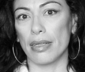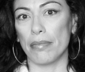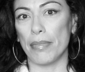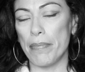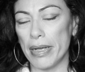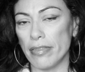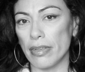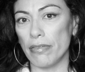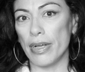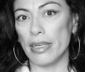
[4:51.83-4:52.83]
My best
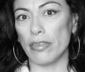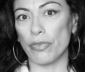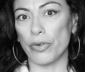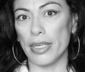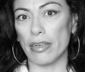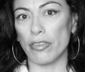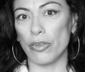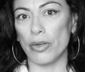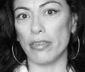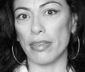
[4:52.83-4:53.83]
advice for young
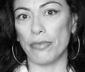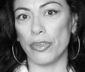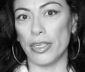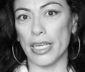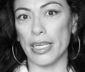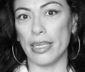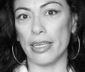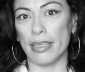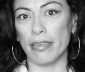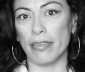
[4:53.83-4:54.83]
students of today
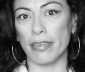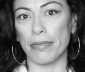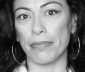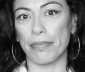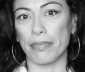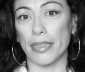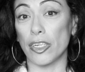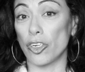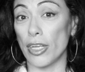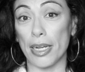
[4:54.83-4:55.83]
is
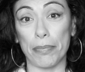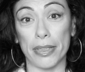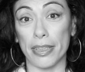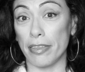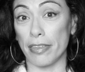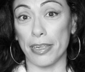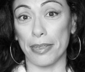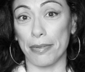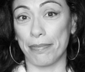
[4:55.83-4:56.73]
shut up and listen.